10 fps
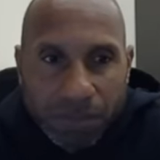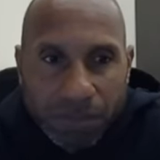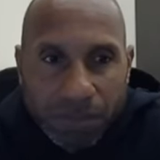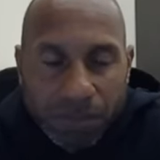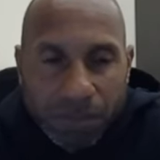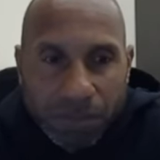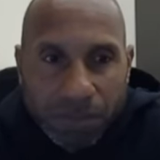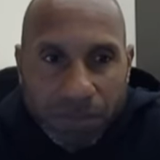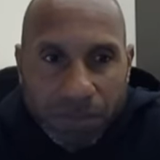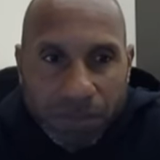
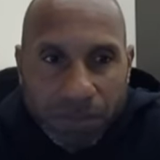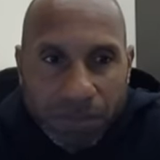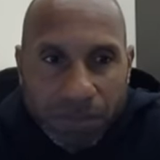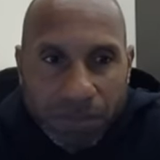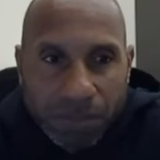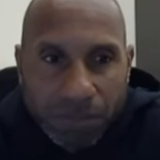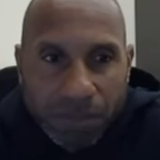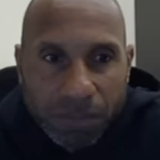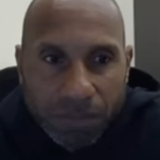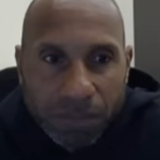
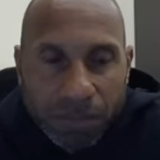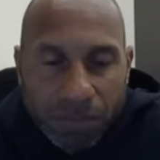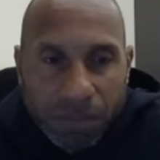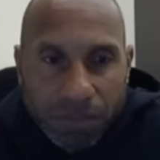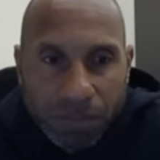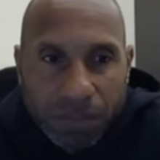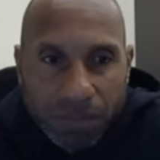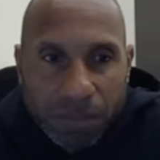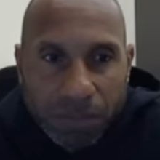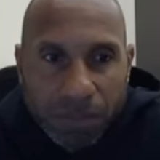
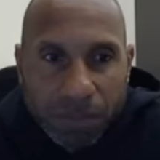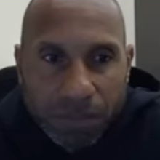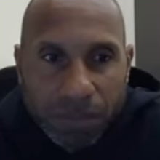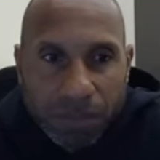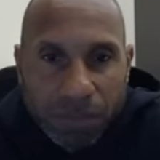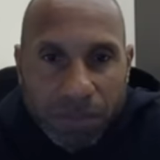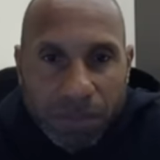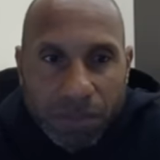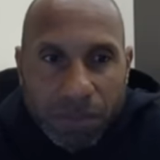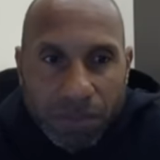
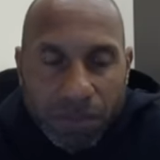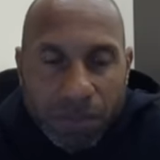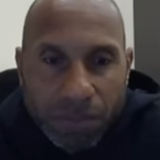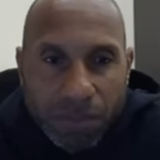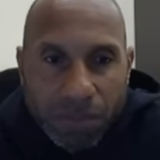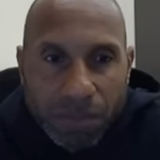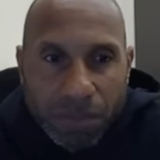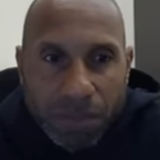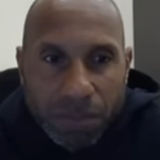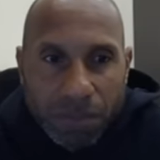
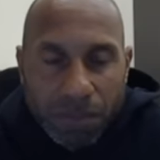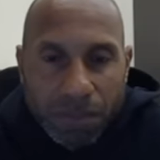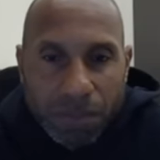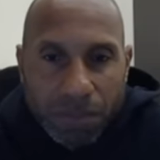This person isn't speaking.